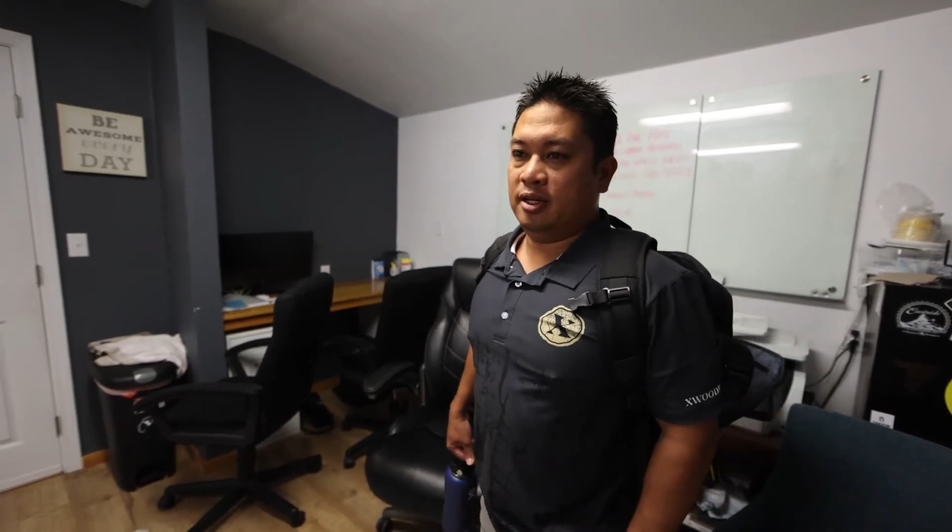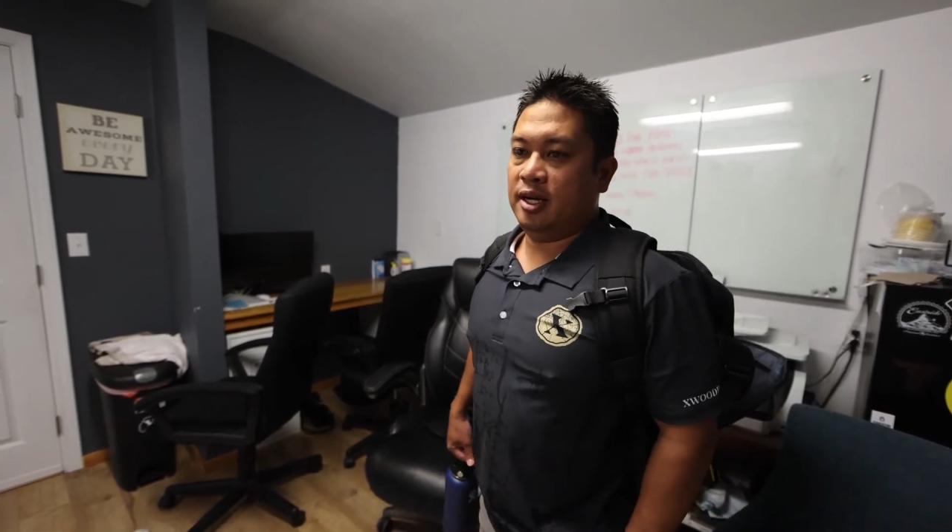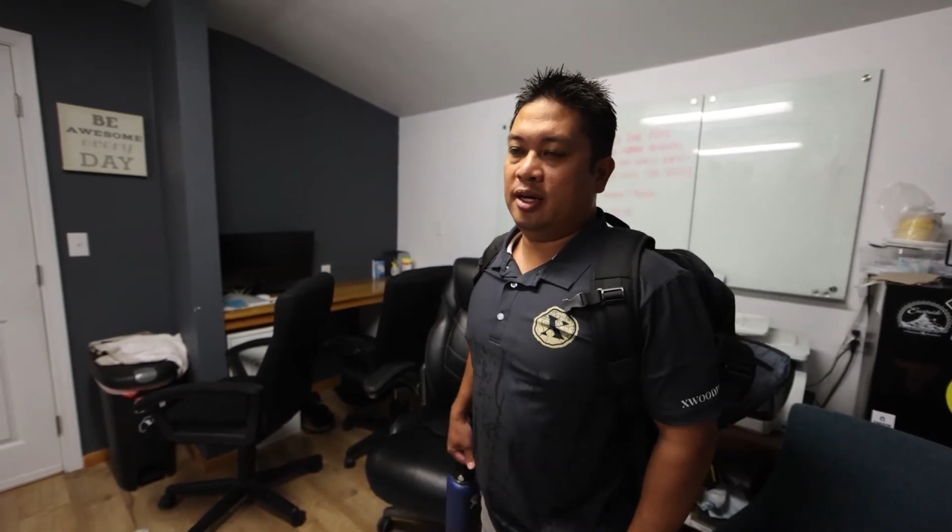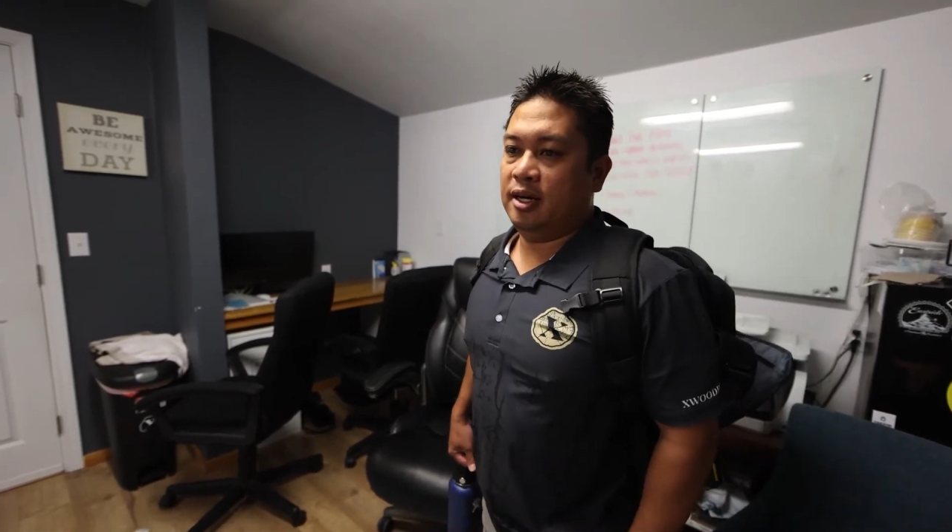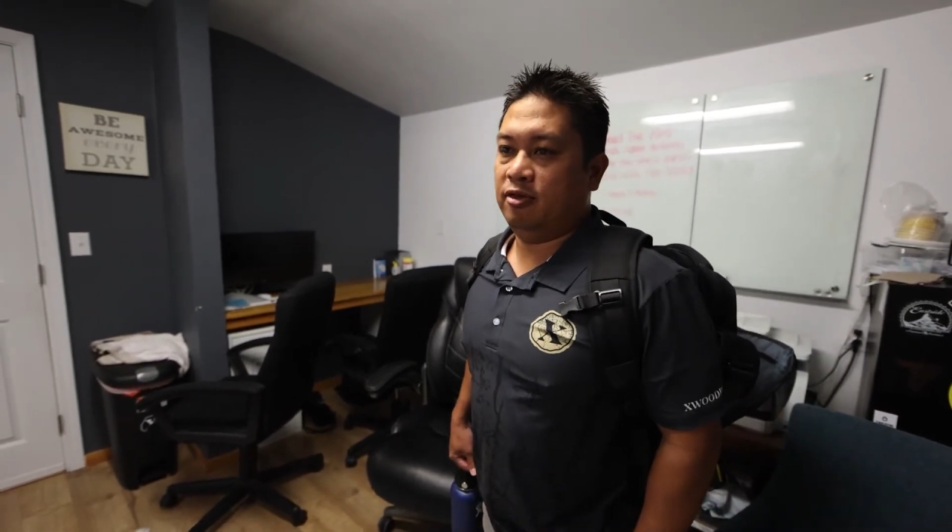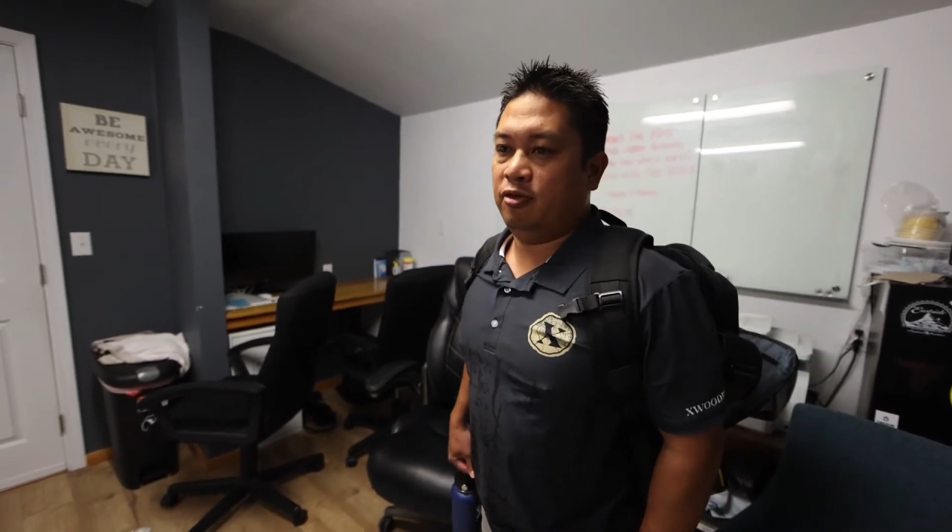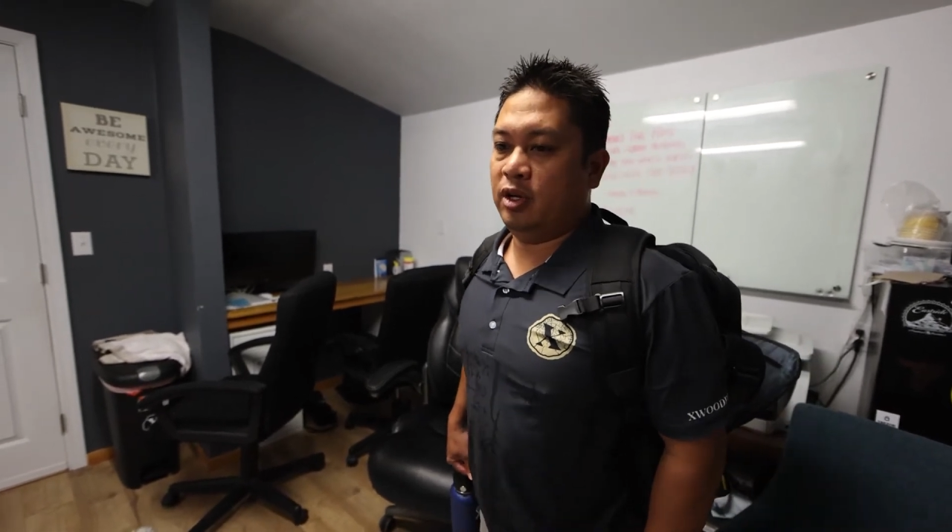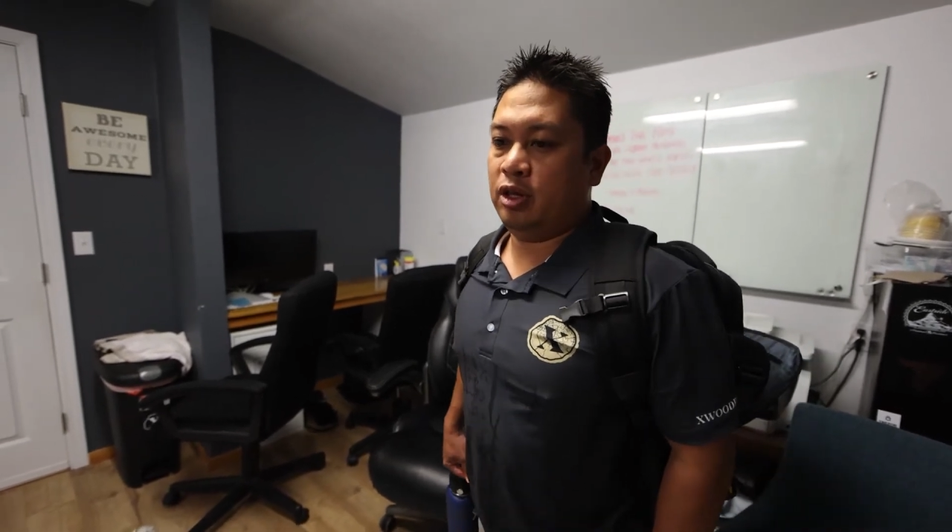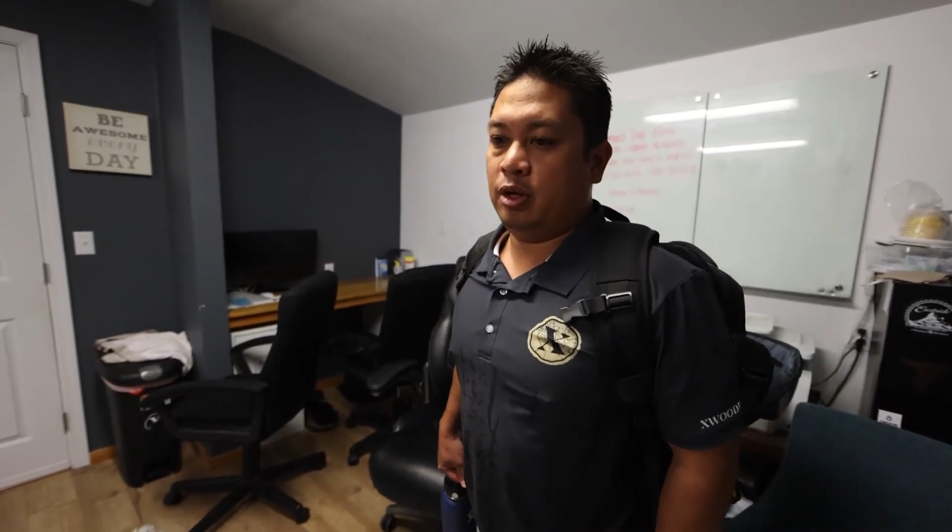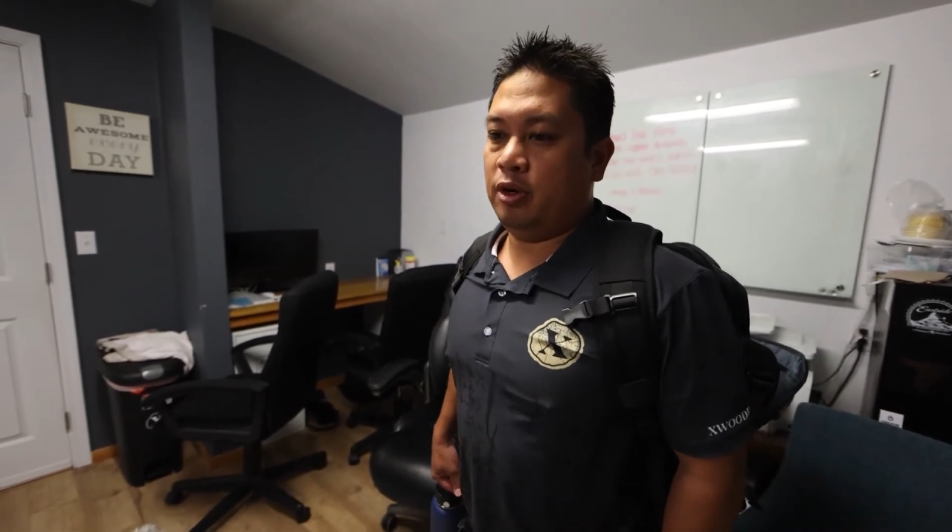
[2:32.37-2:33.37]
yeah of
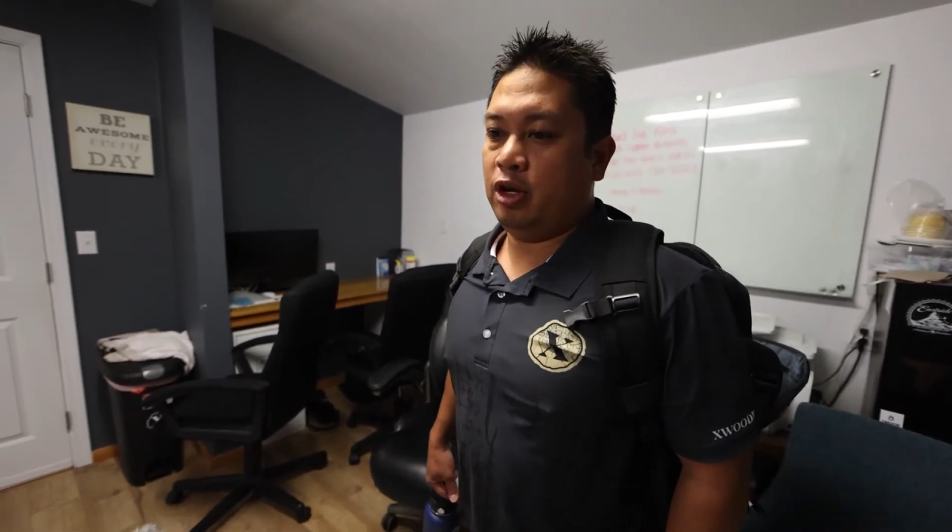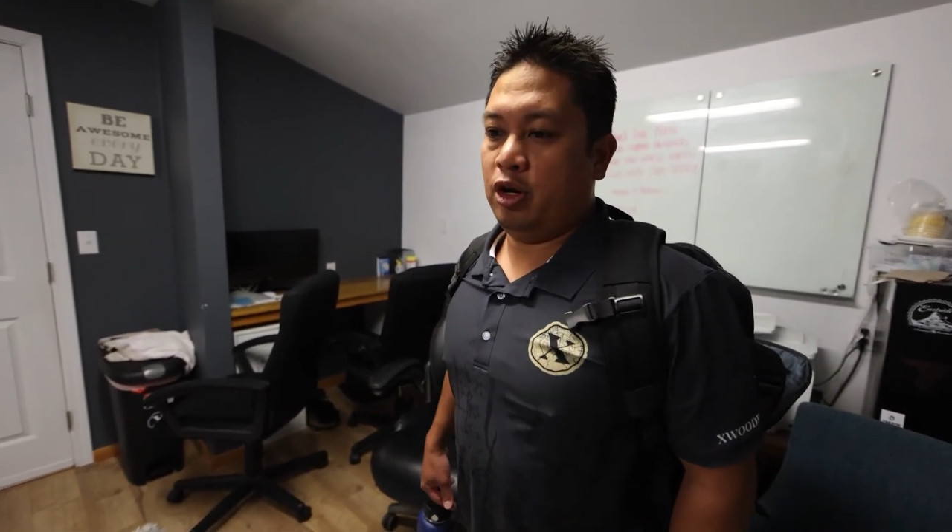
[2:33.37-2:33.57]
what the,